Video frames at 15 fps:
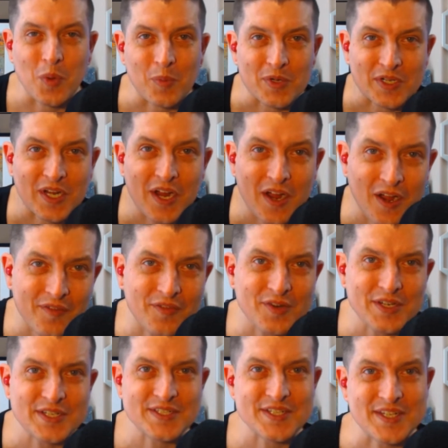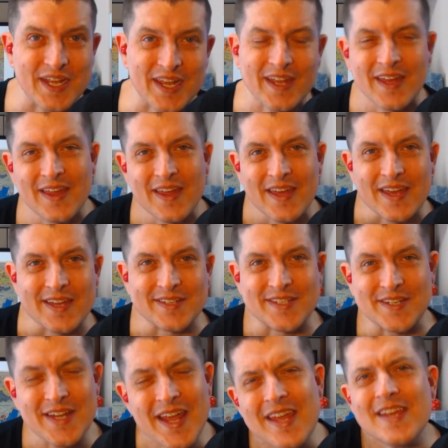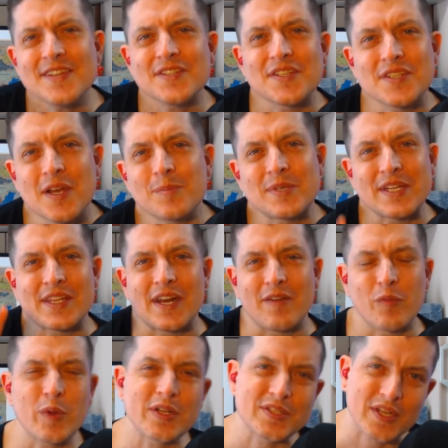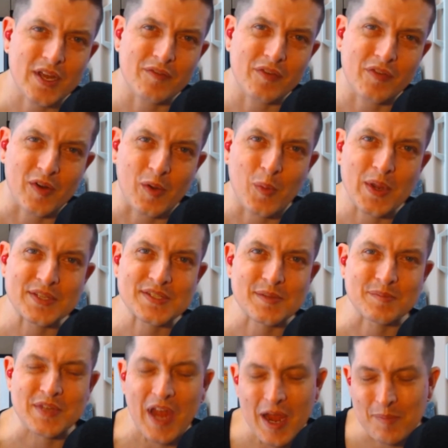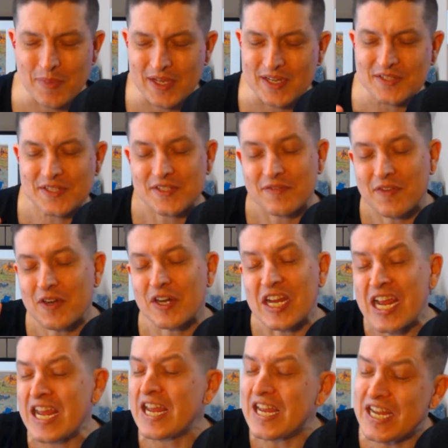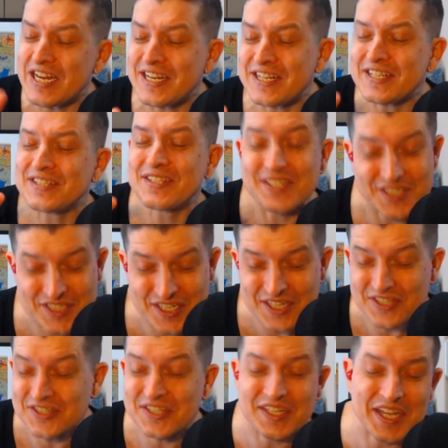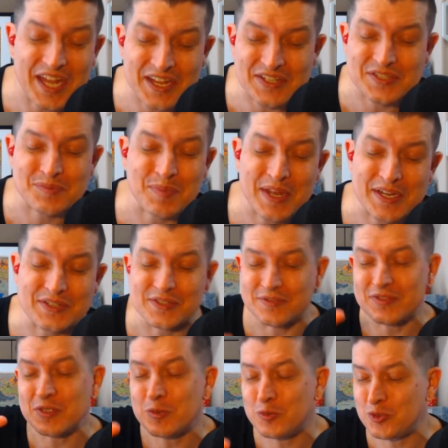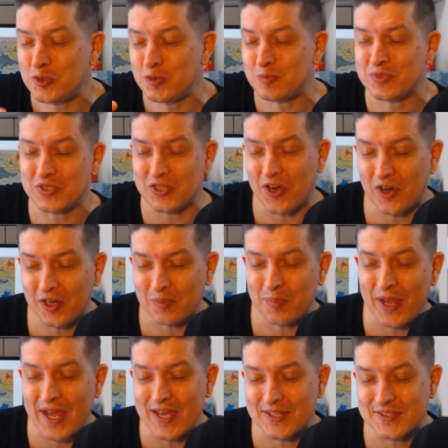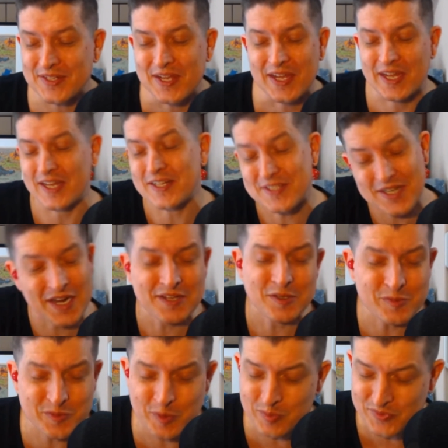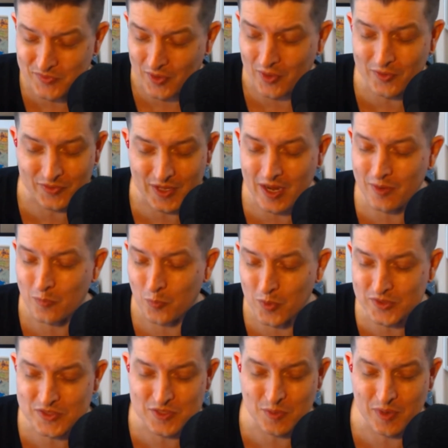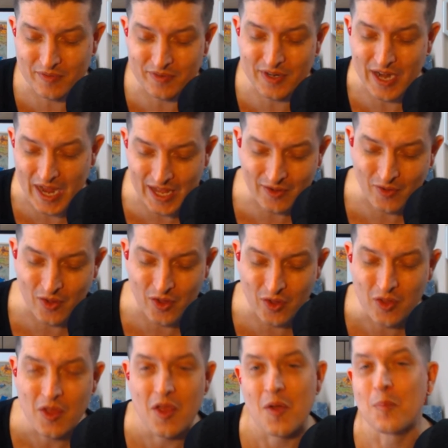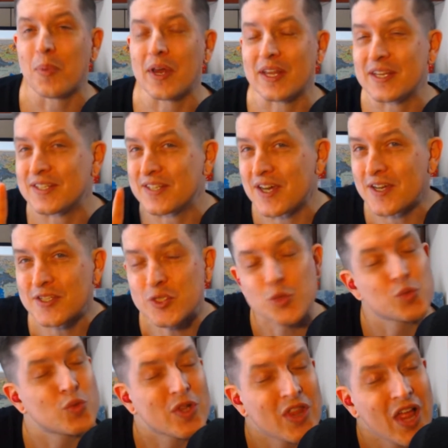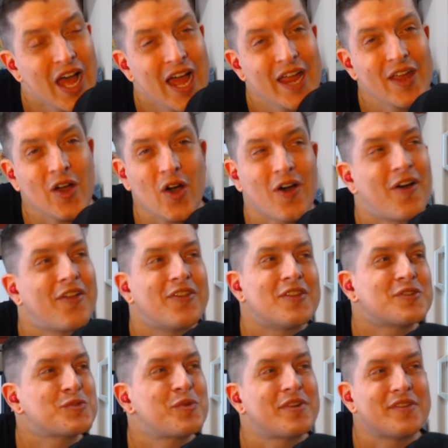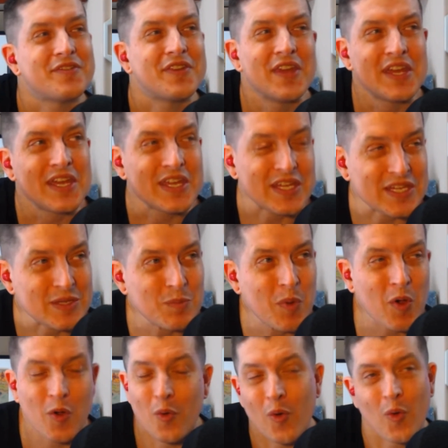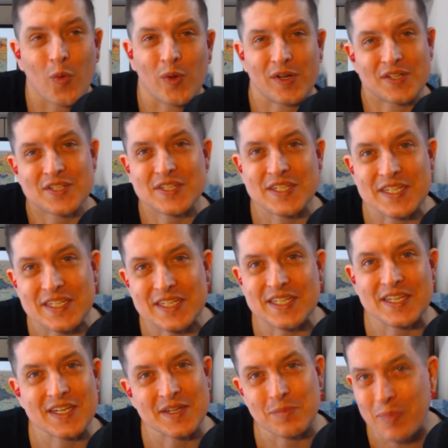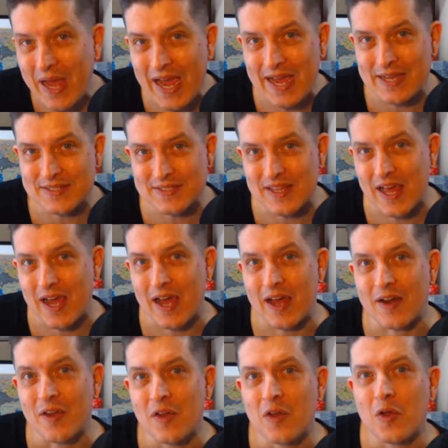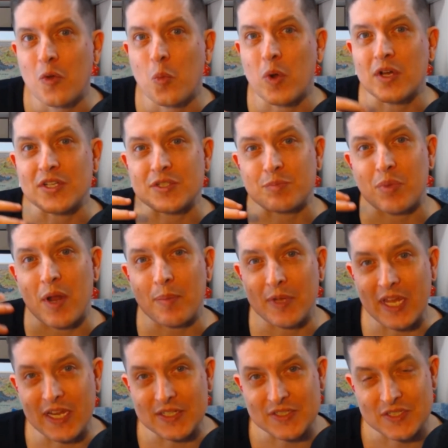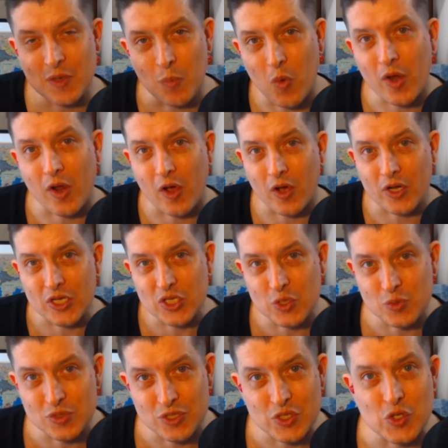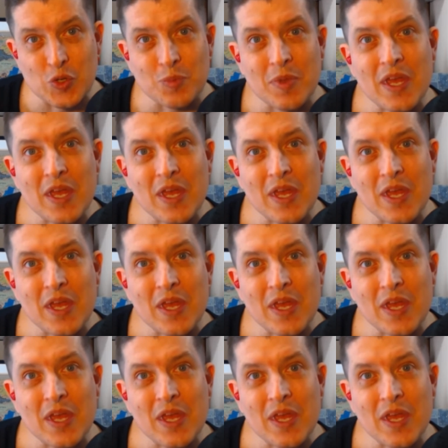covering today. And today is a subject that I've wanted to cover for quite some time because it's a very hideous, disgusting aspect of YouTube's dark past. And it's not YouTube's fault, not whatsoever at all, but it does rely on the sort of emo or scene kid past that was propagated somewhat on YouTube.